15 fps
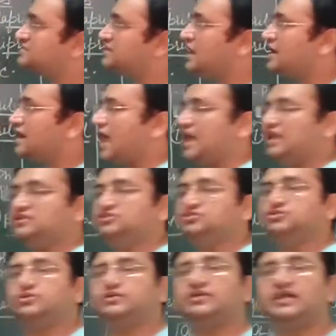are
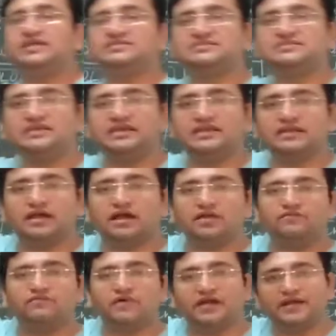angiotensin
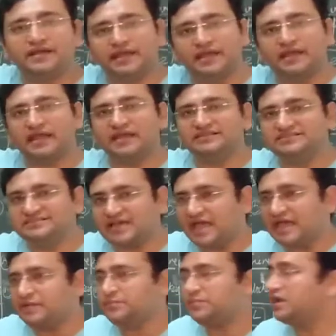converting
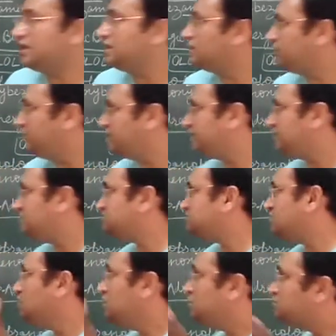enzyme inhibitors,
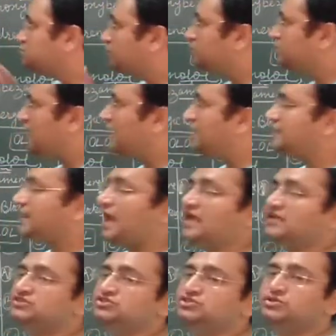so that
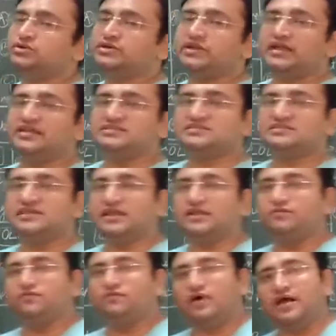
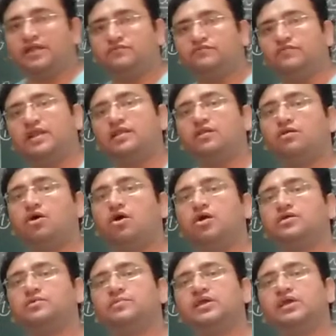angiotensin 1 will
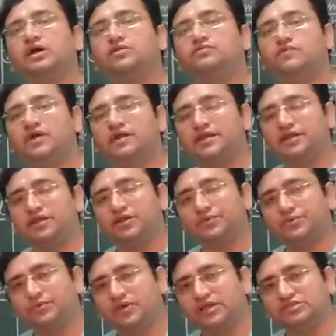not be converted
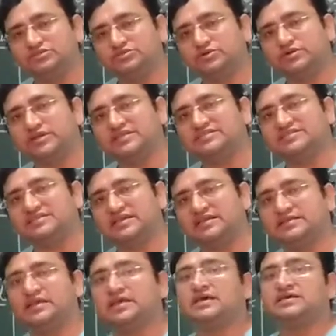into
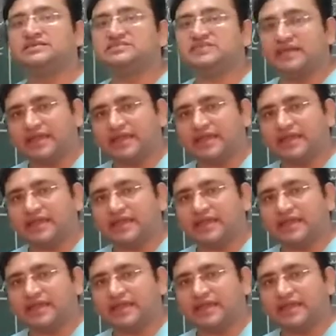angiotensin 2,